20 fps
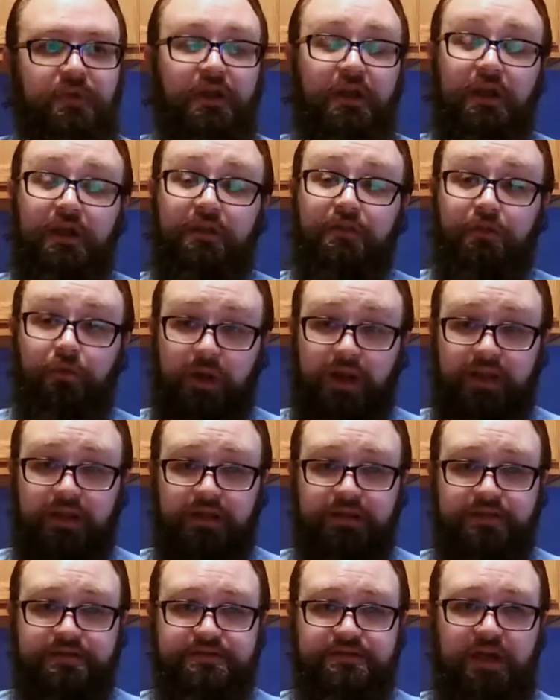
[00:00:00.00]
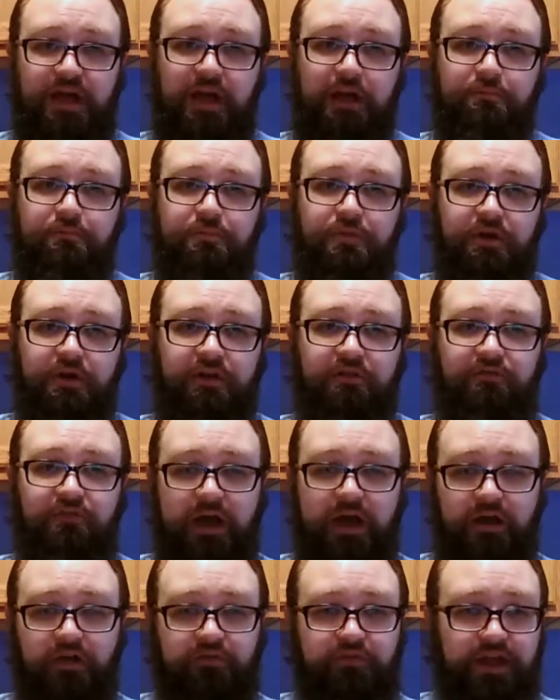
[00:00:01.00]
In the rankings, I'm putting
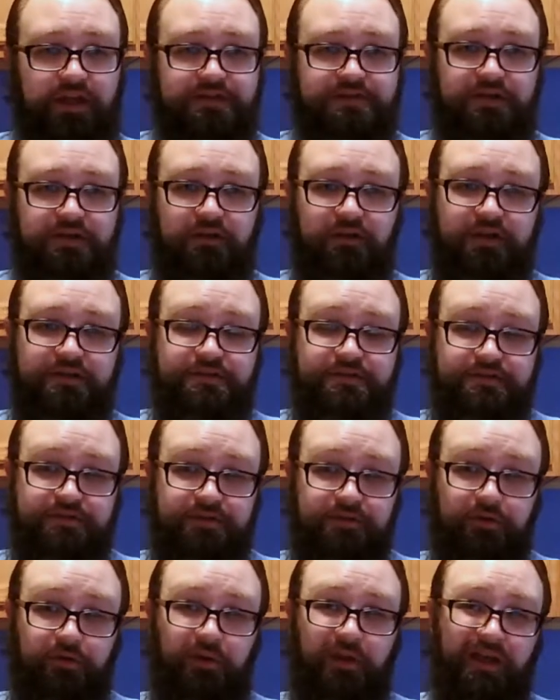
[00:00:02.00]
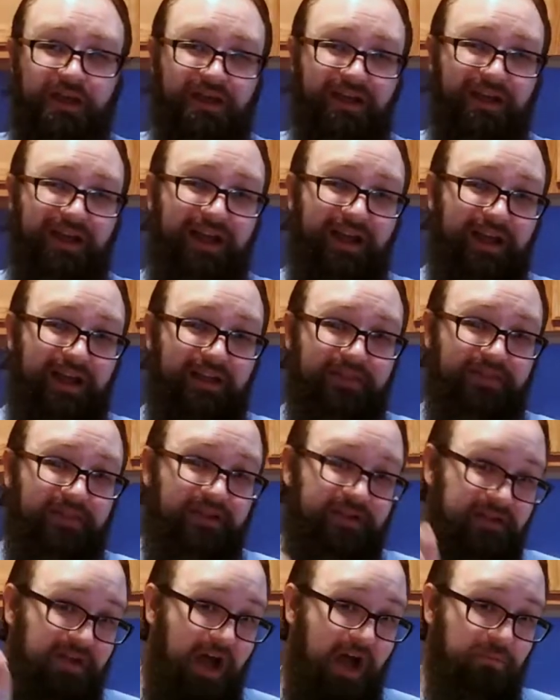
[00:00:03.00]
Final Fantasy Legend 2 at
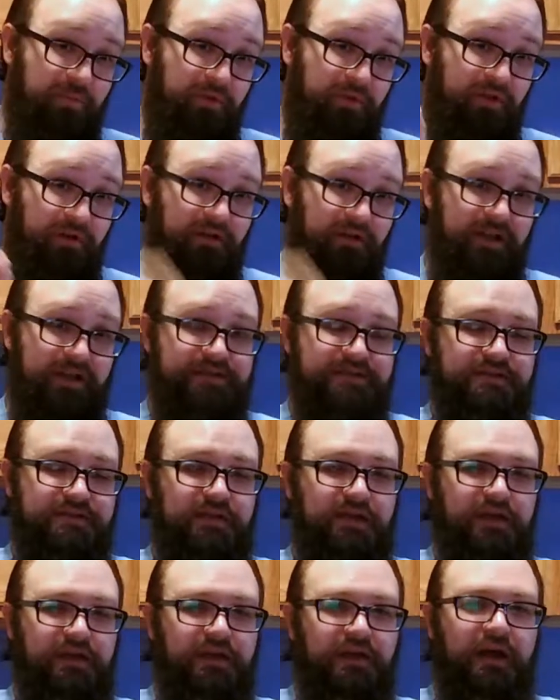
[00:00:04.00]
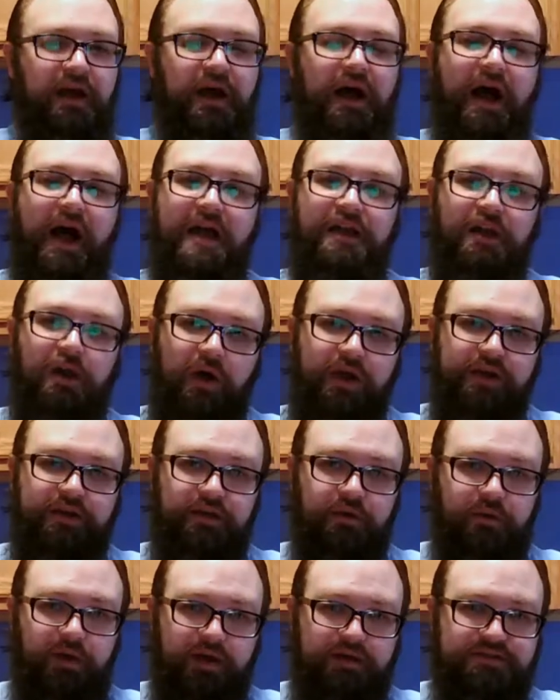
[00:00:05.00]
the top of the list. I know I
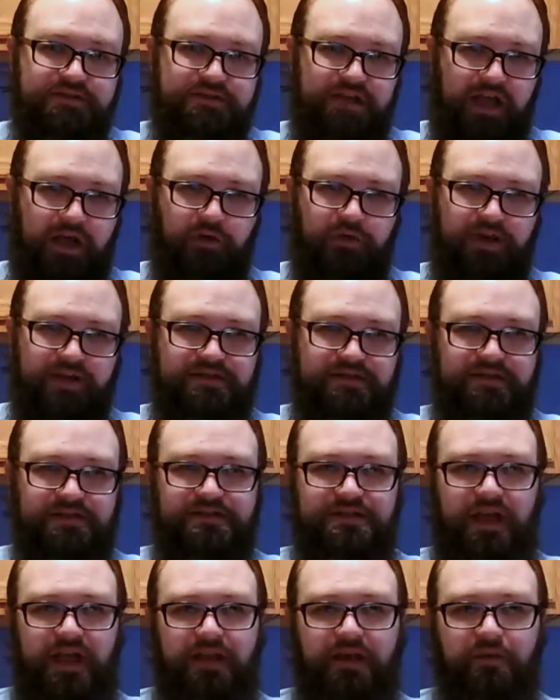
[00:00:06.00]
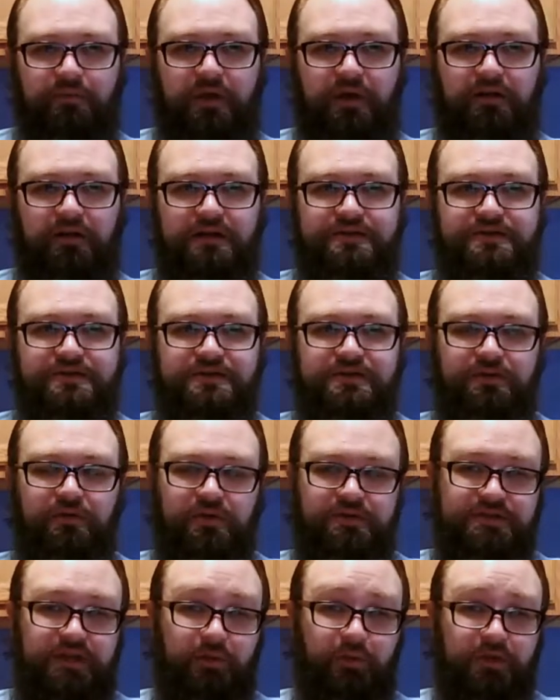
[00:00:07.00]
don't sound as excited about Legend
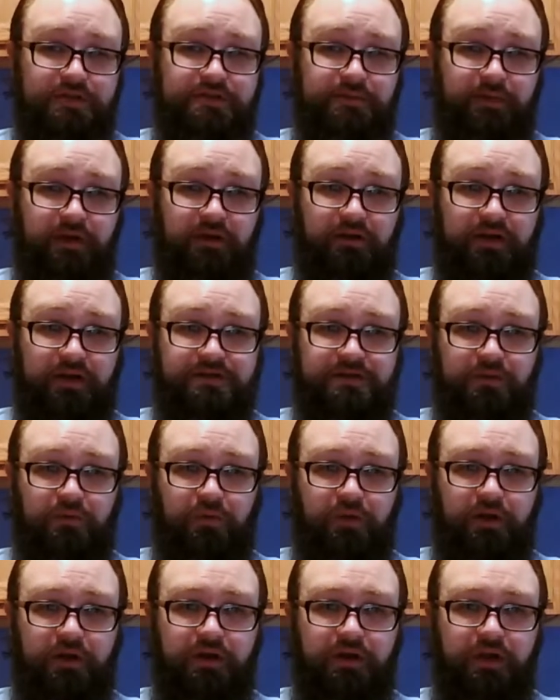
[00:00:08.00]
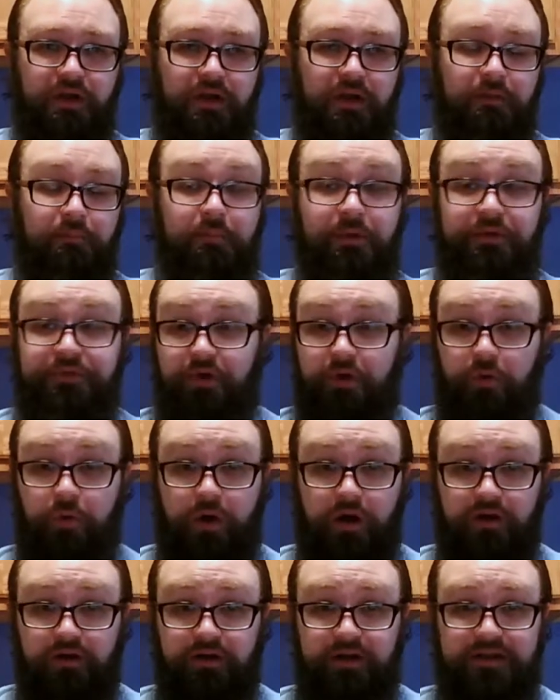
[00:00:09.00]
2 as I was about Legend 1, but the
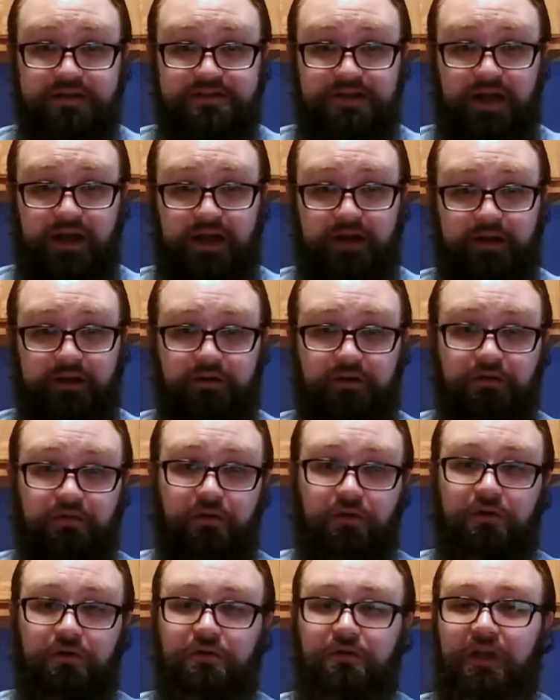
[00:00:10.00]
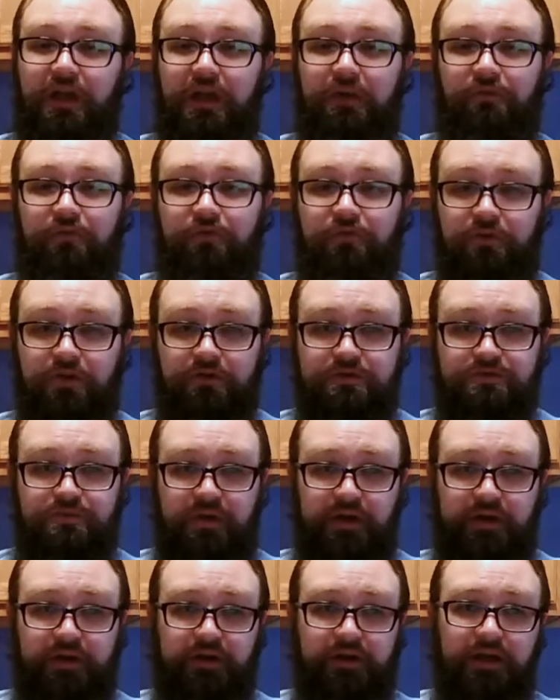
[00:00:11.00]
quality is higher, the whole game flows
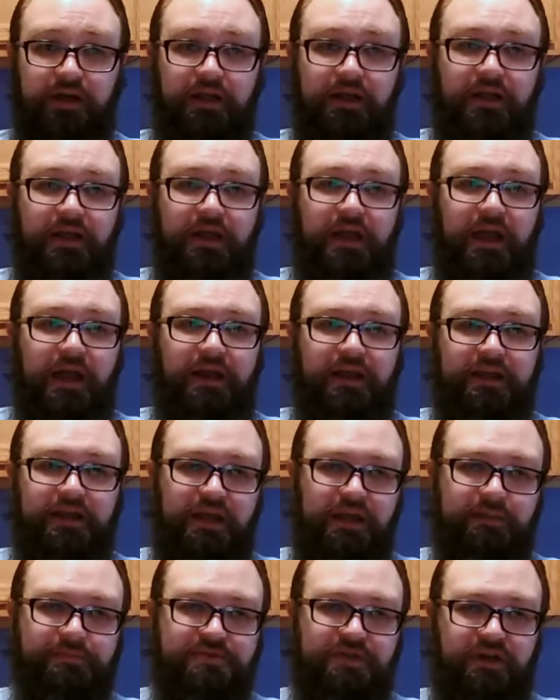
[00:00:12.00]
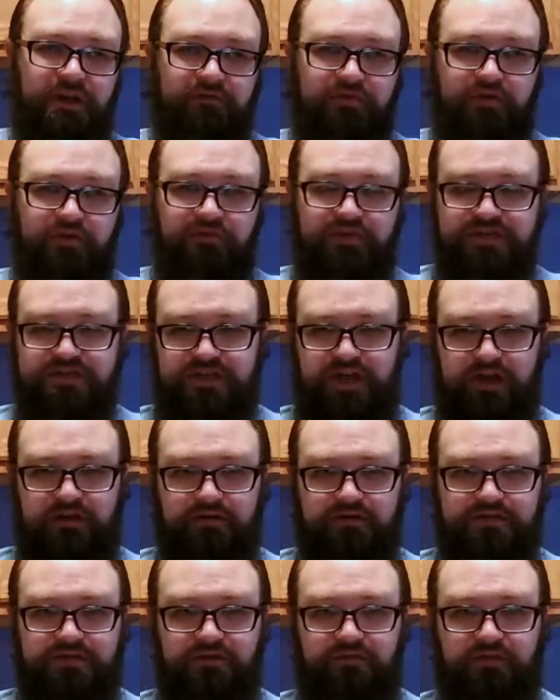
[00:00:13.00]
better, and it keeps enough of its
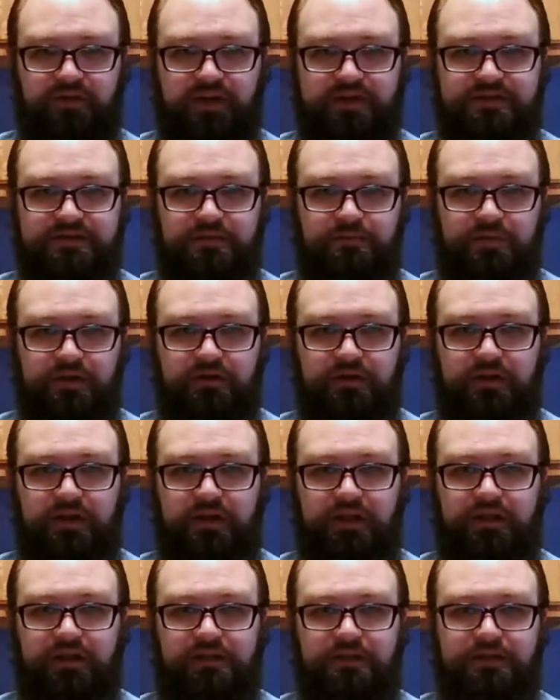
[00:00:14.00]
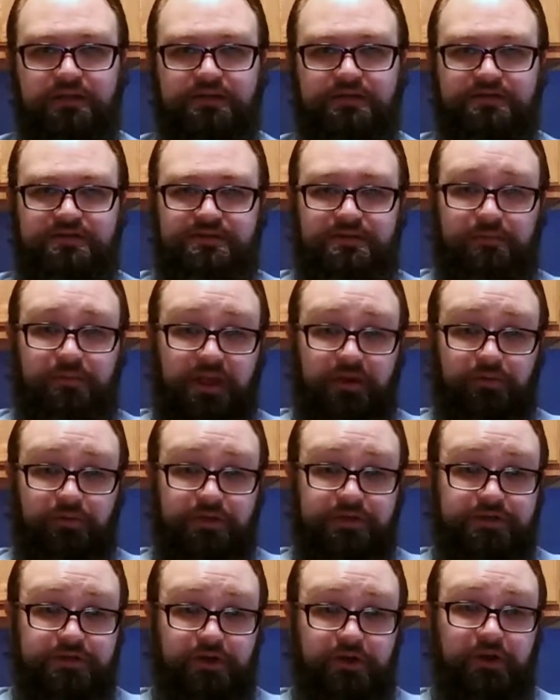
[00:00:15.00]
challenge and flexibility to make
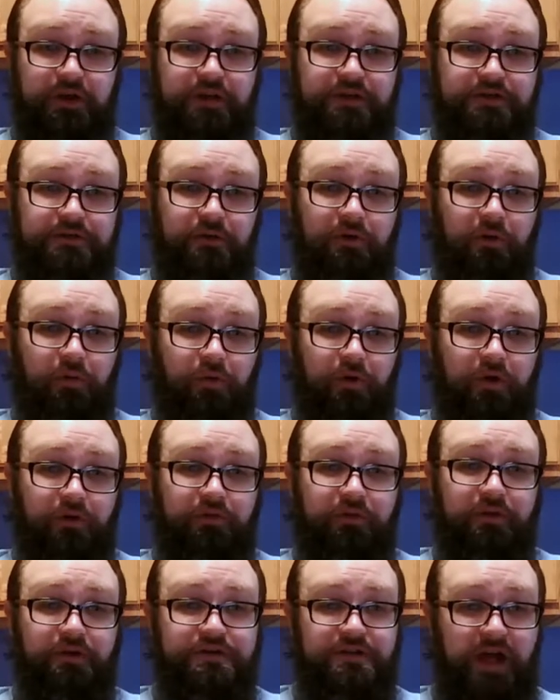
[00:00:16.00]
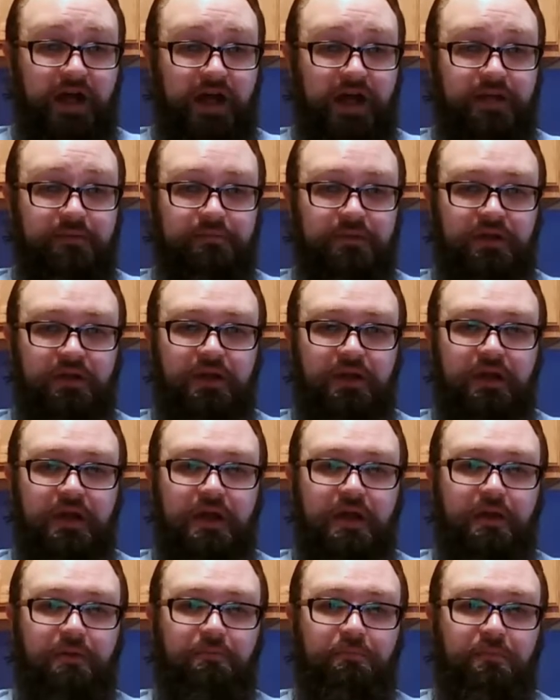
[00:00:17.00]
returning to it worth your time,
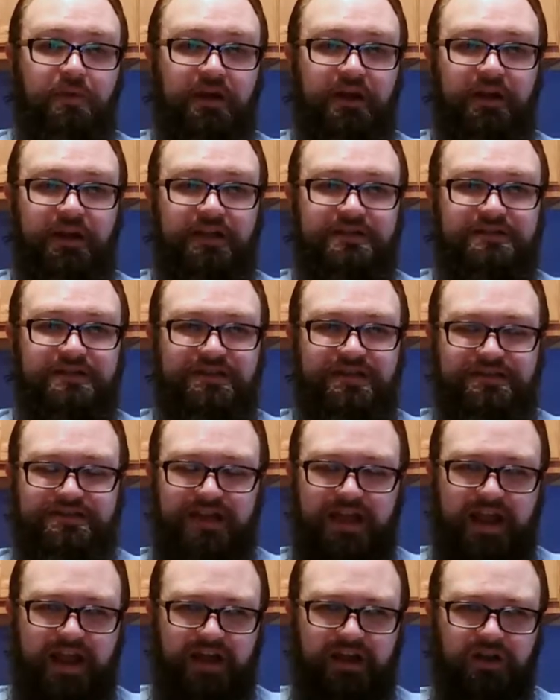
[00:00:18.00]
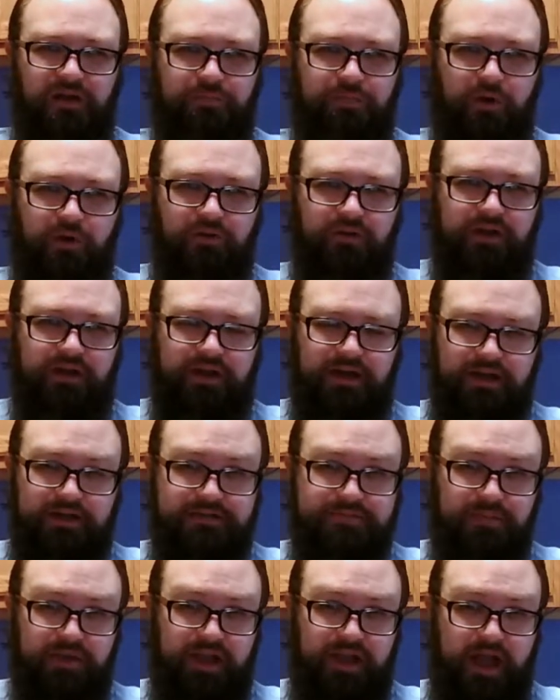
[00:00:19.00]
but it isn't as hair-pulling in
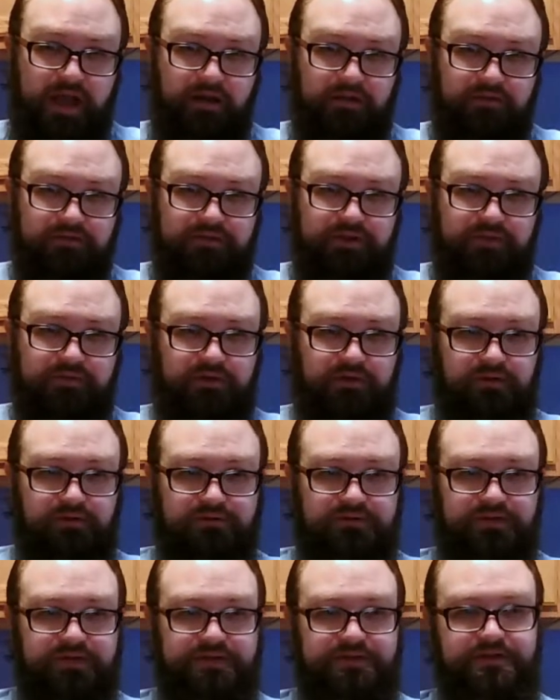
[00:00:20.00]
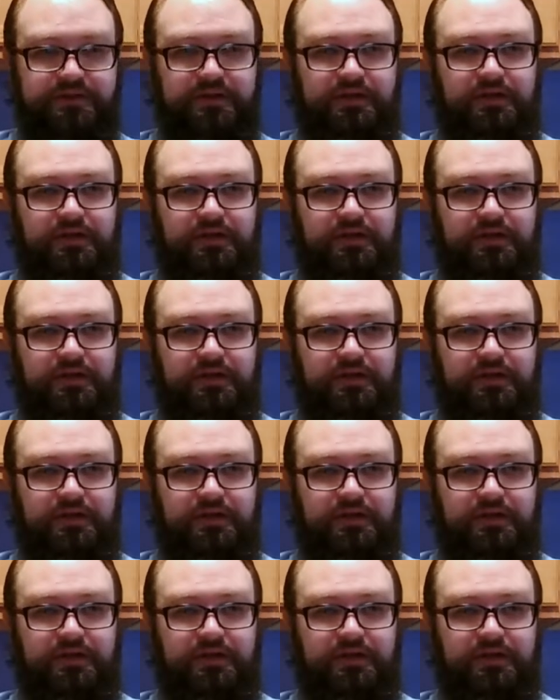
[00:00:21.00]
its mechanical difficulties.